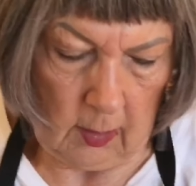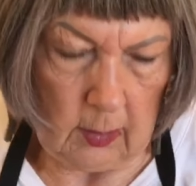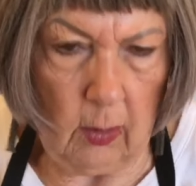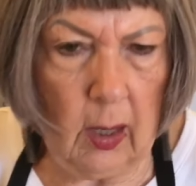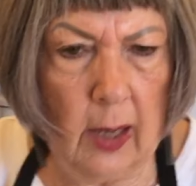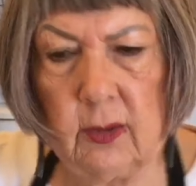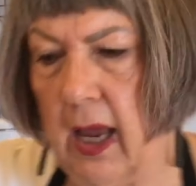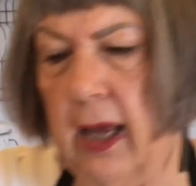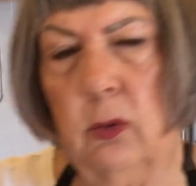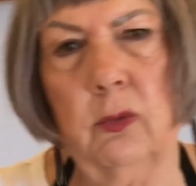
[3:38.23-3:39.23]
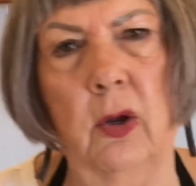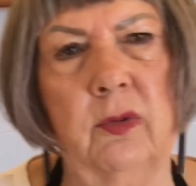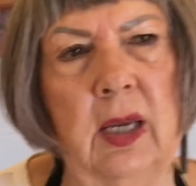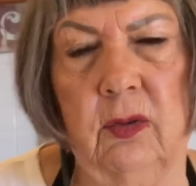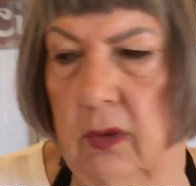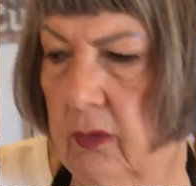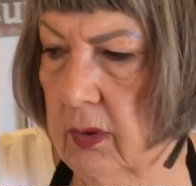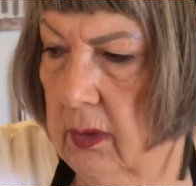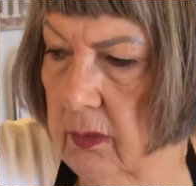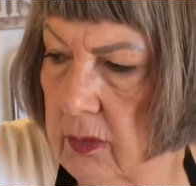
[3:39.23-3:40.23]
Now I like to add all those
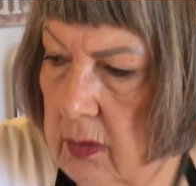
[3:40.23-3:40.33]
essences,